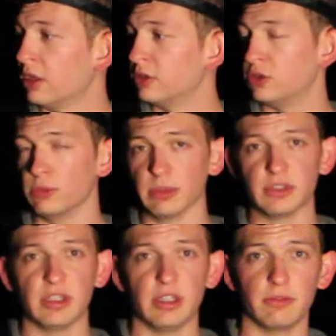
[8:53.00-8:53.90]
Super
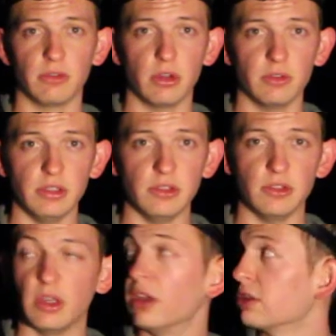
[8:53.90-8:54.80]
excited for all
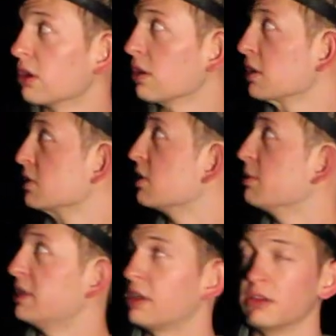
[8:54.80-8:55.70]
these uh, targets
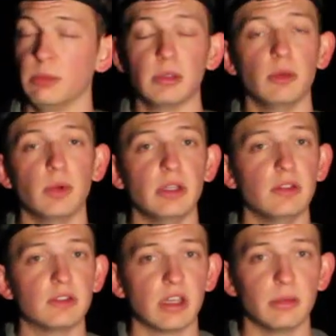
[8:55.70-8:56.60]
coming out in the Milky Way
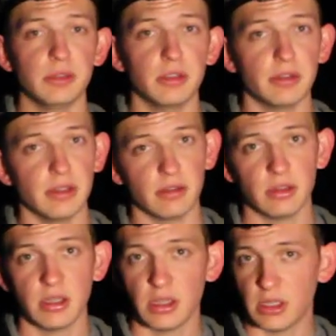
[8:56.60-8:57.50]
this time of year now.
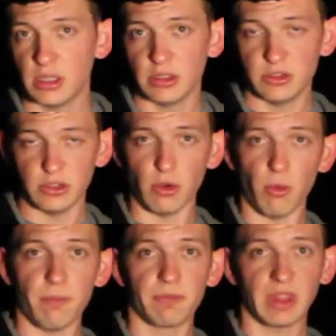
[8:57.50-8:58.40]

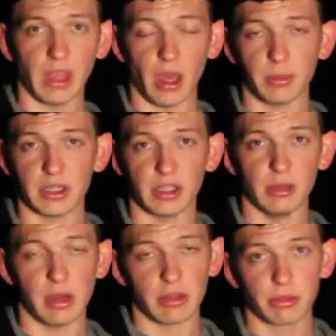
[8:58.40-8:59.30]
So I'm going to get
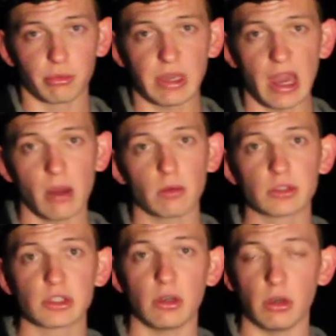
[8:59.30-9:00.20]
about three
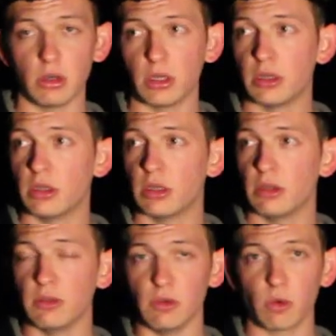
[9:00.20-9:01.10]
hours on
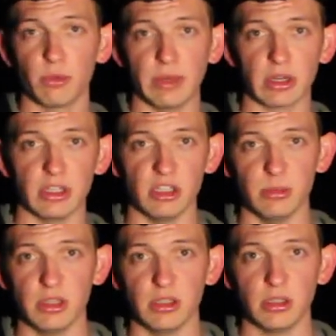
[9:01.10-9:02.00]
the North American
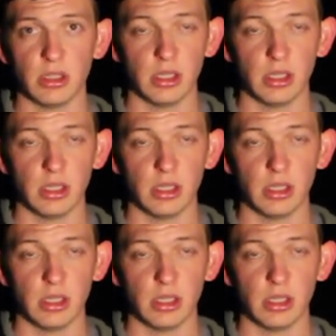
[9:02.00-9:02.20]
Nebula.